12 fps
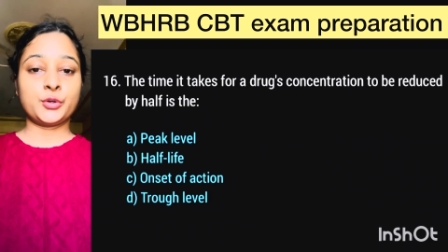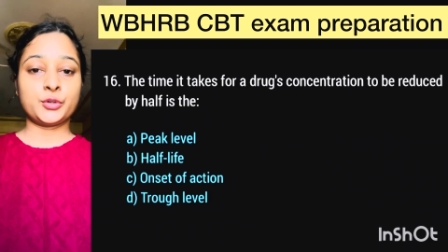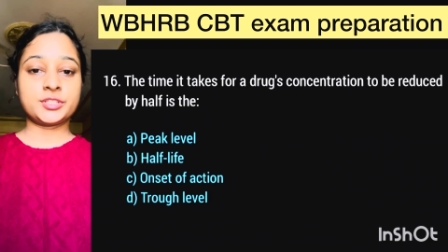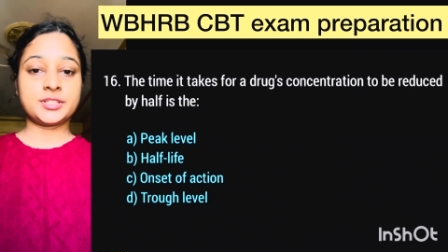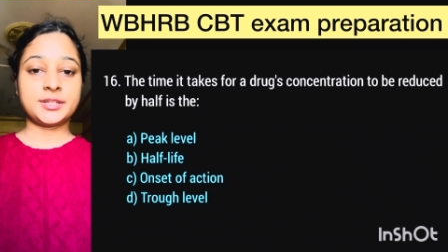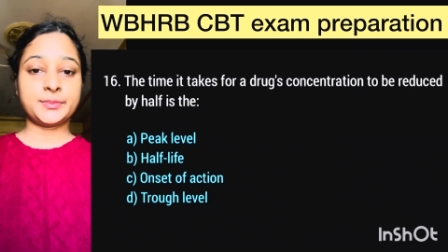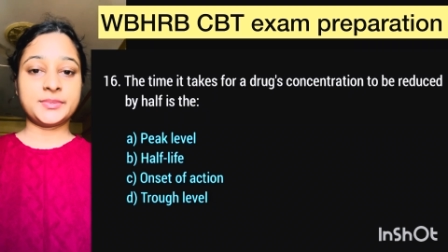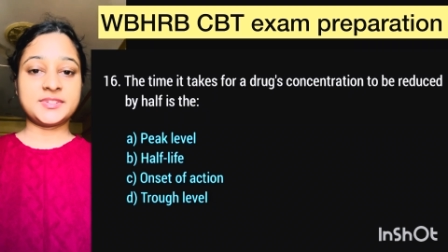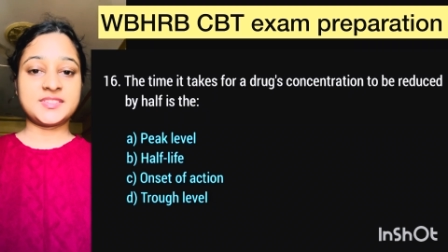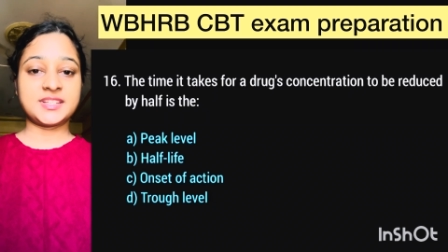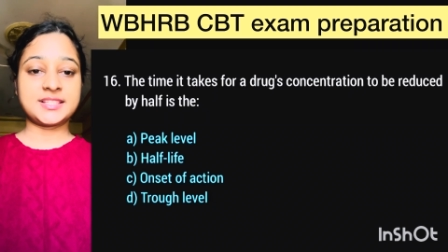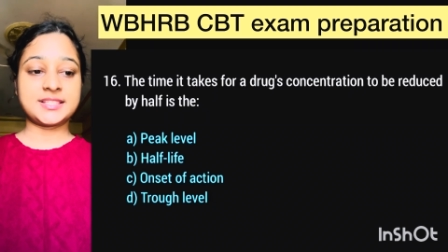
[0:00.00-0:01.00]
Question number
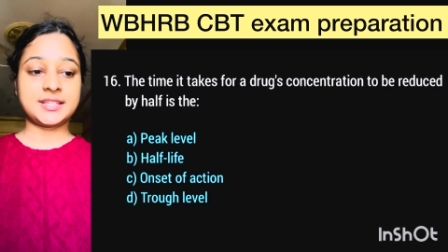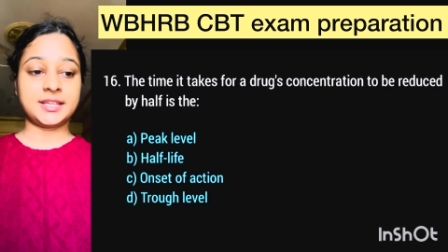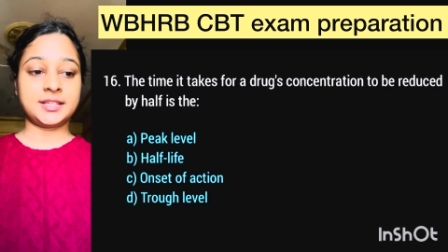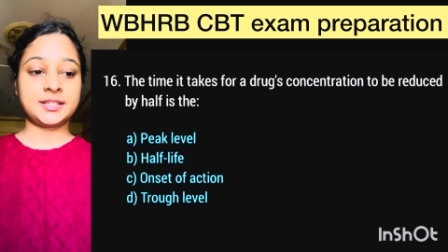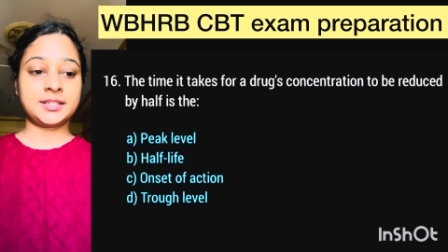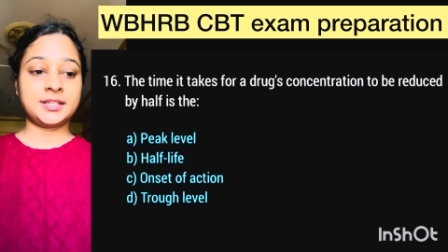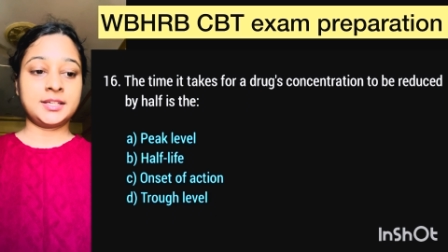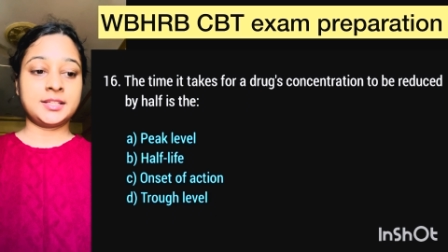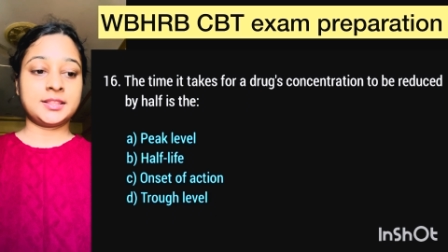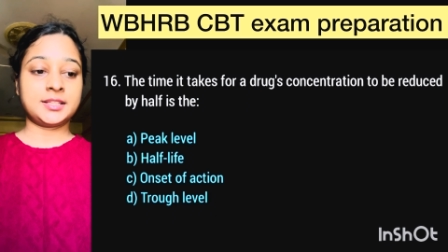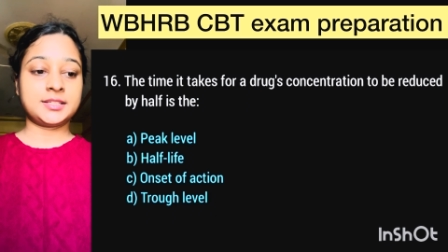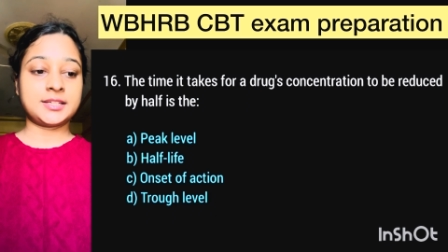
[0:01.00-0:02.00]
sixteen,
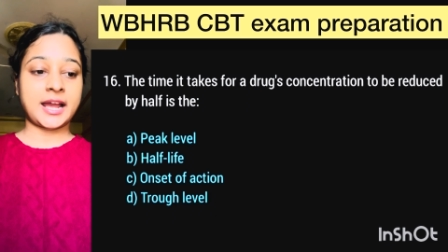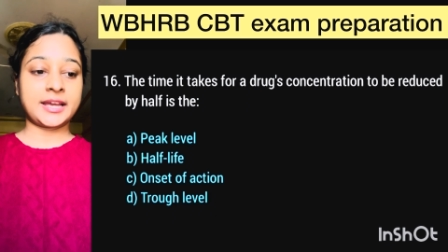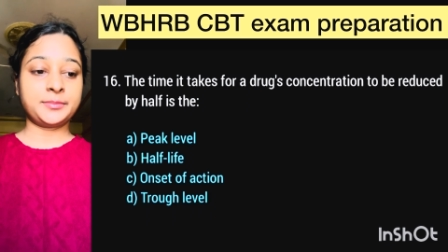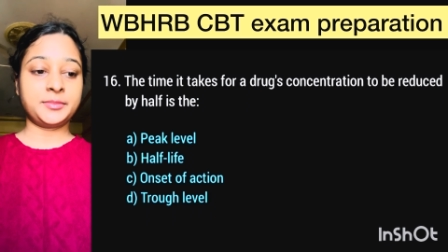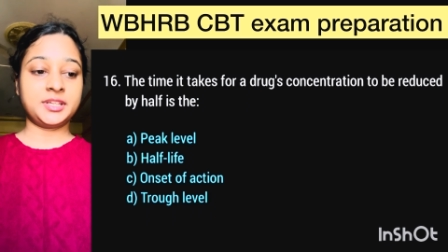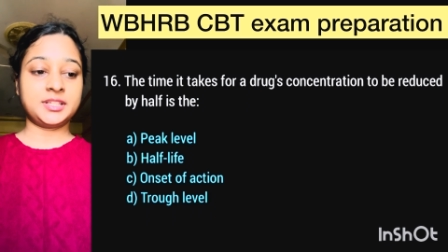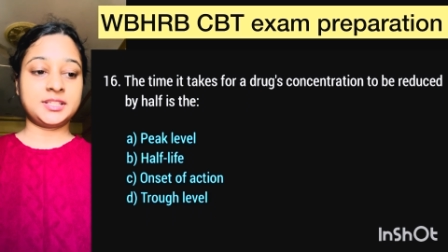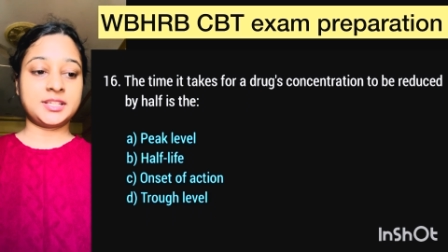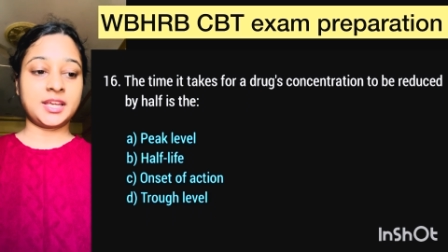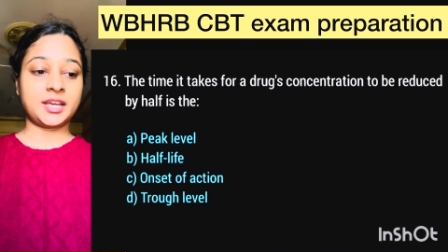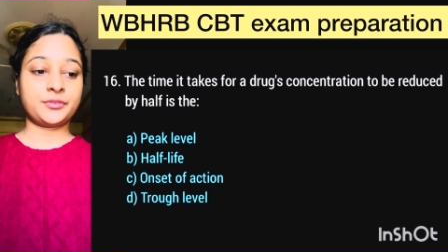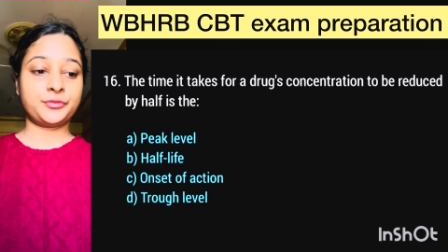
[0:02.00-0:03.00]
the time it
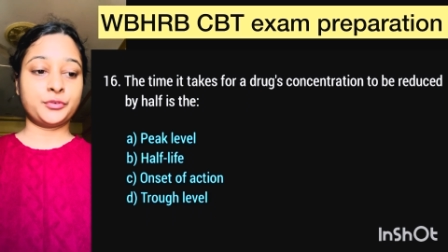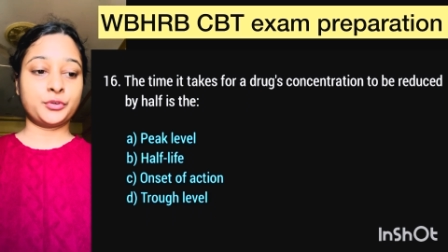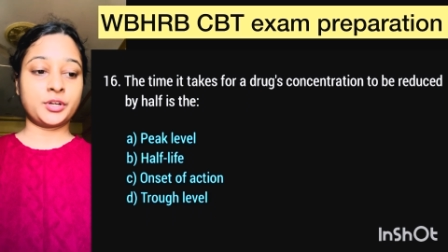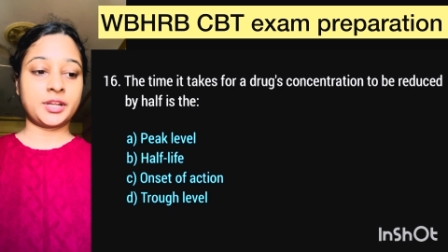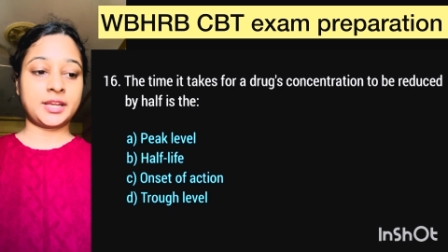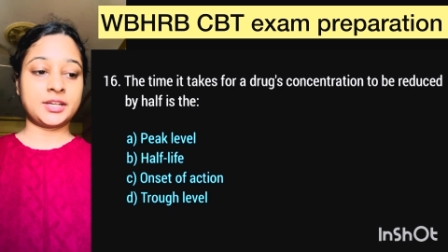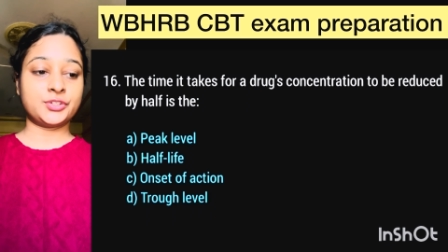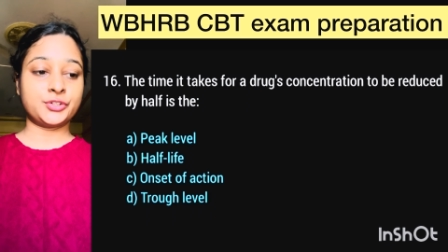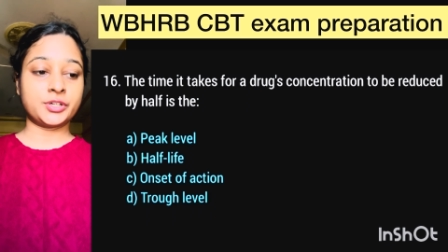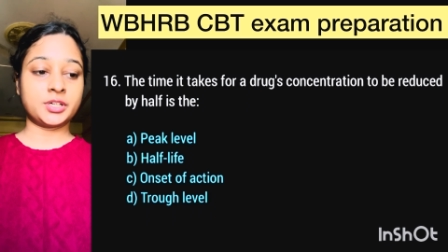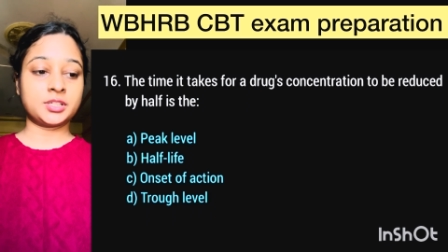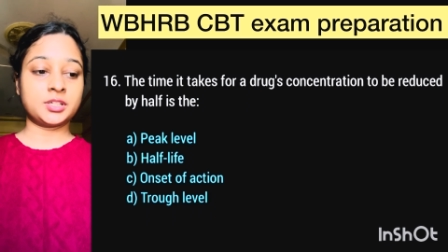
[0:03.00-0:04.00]
takes for a
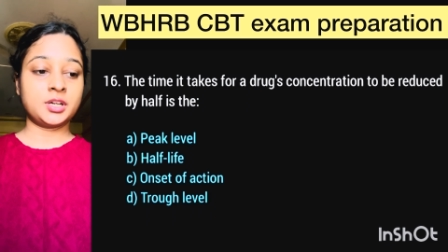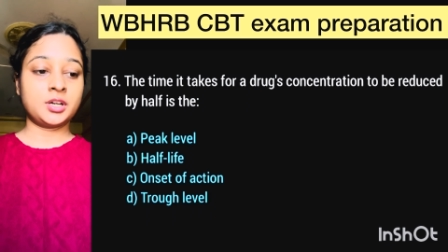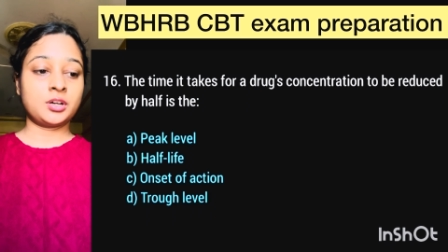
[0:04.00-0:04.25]
drug